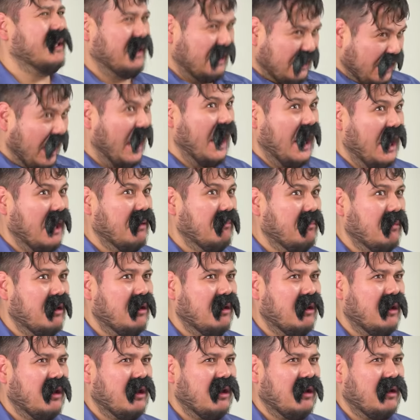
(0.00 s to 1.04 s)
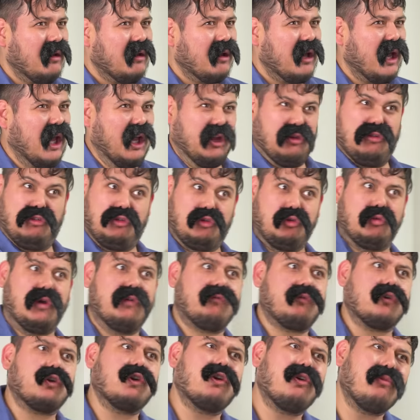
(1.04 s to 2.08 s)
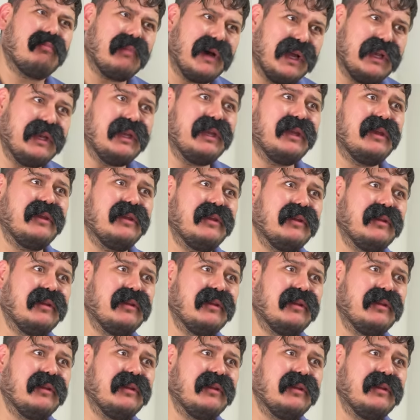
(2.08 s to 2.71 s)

the game, and you do it for no money?